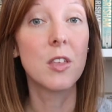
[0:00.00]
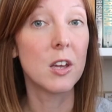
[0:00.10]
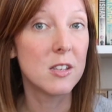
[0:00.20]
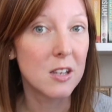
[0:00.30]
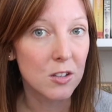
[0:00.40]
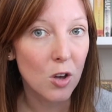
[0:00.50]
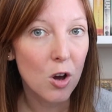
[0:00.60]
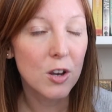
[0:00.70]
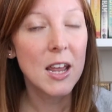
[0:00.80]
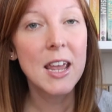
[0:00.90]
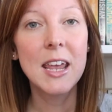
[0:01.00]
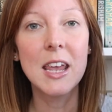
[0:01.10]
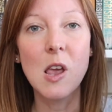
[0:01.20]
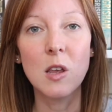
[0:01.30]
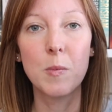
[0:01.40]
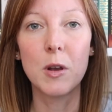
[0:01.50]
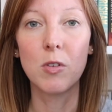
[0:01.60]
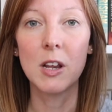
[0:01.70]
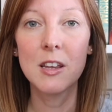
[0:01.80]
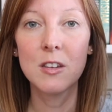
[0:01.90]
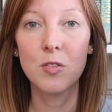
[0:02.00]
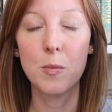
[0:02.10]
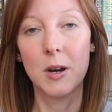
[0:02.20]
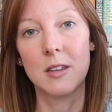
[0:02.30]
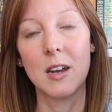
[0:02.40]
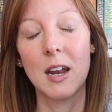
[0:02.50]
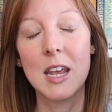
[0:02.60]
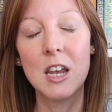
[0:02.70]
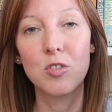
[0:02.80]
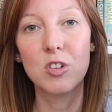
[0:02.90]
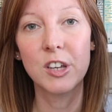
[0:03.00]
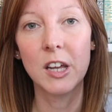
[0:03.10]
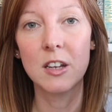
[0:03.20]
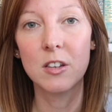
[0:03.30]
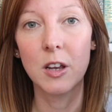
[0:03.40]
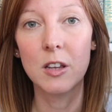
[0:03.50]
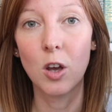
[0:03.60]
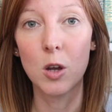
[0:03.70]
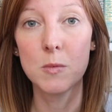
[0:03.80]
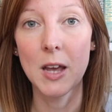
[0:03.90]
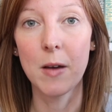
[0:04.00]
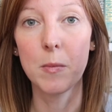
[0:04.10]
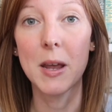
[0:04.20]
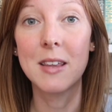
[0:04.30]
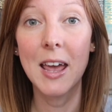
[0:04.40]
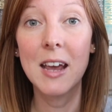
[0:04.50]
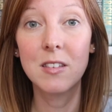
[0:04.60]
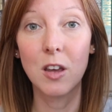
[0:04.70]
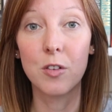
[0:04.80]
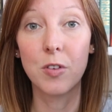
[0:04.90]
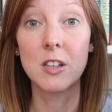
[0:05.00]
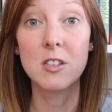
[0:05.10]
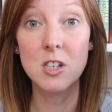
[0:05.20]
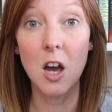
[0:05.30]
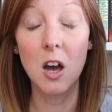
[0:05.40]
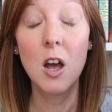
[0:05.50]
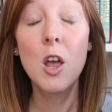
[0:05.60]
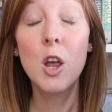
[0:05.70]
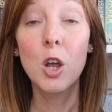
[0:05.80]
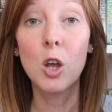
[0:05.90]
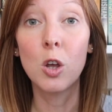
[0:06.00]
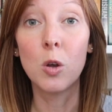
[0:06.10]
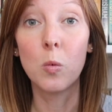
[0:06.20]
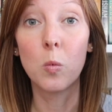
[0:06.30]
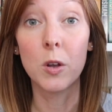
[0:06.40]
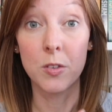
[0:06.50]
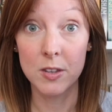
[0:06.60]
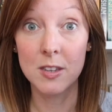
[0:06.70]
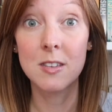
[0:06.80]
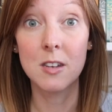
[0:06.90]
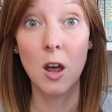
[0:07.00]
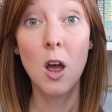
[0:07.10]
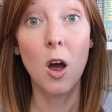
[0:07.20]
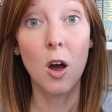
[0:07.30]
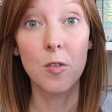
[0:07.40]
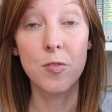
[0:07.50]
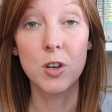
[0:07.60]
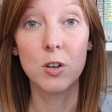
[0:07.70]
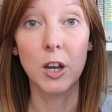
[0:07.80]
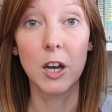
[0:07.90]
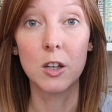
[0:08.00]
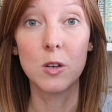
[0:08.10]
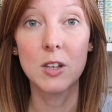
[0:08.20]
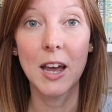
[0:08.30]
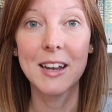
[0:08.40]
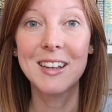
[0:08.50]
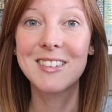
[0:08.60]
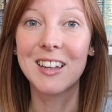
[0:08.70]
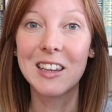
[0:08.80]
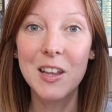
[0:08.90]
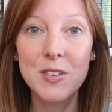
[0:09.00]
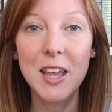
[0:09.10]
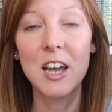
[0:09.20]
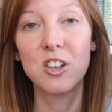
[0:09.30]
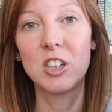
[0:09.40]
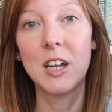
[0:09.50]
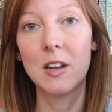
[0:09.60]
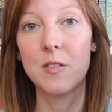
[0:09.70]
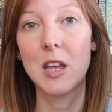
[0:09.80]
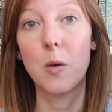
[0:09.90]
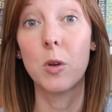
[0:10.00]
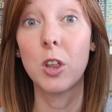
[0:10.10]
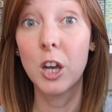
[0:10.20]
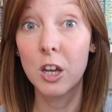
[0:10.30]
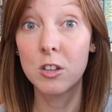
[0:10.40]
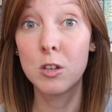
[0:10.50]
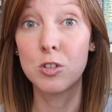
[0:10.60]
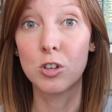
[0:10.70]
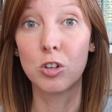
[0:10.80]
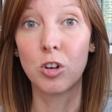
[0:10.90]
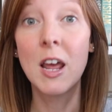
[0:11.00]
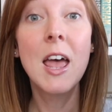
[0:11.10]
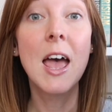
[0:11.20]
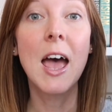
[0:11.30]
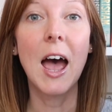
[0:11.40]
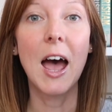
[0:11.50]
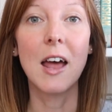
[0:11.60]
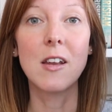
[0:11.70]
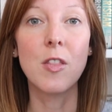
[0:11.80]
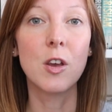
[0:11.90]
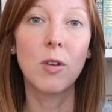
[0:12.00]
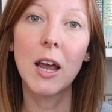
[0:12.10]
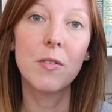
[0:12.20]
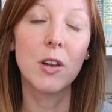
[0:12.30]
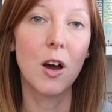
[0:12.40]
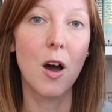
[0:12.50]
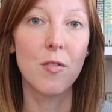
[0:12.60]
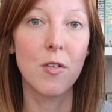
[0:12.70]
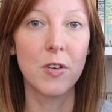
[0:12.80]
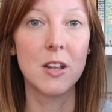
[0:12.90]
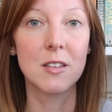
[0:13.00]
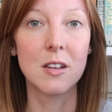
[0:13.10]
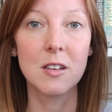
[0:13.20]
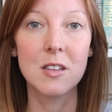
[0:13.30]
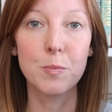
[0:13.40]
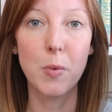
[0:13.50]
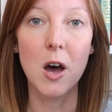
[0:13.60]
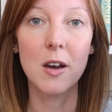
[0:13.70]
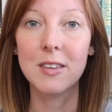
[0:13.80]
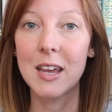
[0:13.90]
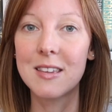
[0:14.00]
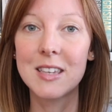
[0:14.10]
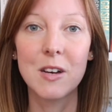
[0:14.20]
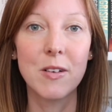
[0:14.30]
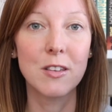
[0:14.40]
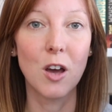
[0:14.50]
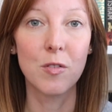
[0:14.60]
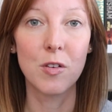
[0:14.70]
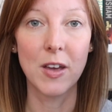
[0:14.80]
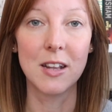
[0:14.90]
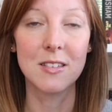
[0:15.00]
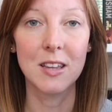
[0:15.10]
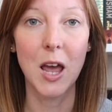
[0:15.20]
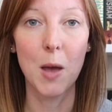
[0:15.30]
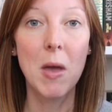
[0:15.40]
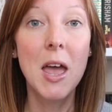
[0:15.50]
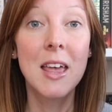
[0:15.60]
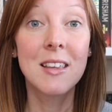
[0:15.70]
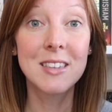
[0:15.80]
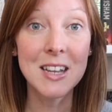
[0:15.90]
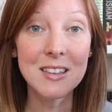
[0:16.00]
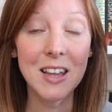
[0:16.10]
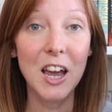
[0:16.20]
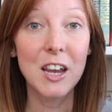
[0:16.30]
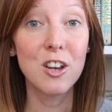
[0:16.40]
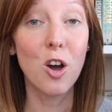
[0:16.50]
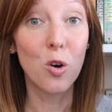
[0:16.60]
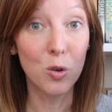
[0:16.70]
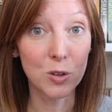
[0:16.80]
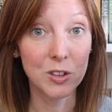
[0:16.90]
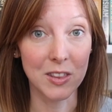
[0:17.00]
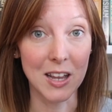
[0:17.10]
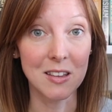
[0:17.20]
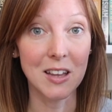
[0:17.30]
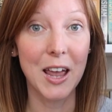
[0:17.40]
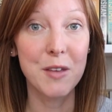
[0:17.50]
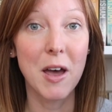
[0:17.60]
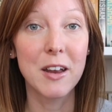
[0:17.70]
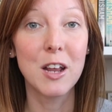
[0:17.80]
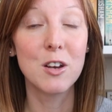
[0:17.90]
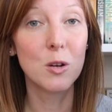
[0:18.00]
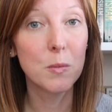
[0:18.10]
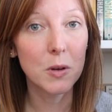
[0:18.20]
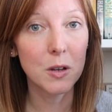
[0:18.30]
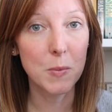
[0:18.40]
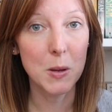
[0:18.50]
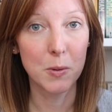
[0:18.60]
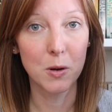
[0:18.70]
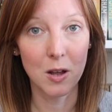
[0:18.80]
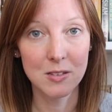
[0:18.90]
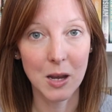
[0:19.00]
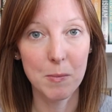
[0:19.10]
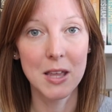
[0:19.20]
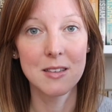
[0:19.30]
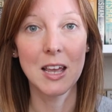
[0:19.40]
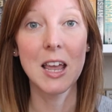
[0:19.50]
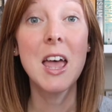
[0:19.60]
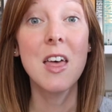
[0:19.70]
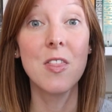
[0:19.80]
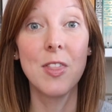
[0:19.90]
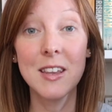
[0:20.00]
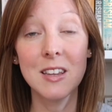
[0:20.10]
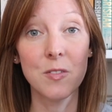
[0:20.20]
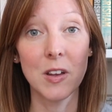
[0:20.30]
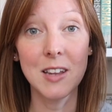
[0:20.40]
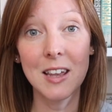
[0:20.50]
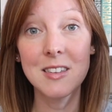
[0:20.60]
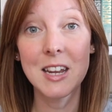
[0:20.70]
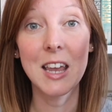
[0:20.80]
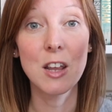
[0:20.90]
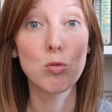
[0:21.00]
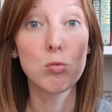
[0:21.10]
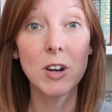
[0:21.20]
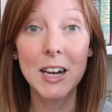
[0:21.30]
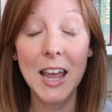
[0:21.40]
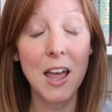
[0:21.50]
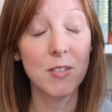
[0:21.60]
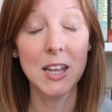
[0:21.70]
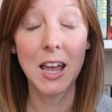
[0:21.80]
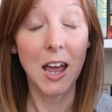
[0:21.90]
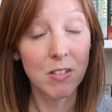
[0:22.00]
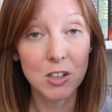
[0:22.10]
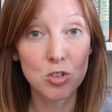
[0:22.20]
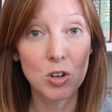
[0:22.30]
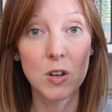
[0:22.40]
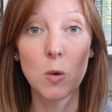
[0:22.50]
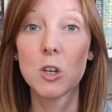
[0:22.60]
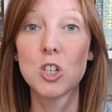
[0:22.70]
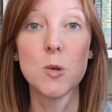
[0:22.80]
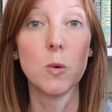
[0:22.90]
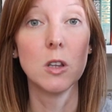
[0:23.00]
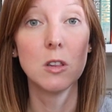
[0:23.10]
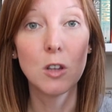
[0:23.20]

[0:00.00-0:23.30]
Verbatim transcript: 30 years on, he has been released from prison and he is returning to his hometown but his ex-girlfriend Star, who was the sister of the young girl who died, still lives there. She now lives there with her two children and the arrival of Vincent sparks a series of events. Um, since I hauled this, I've had a number of people contact me and say, this is fantastic, it's really heavily character driven, which you will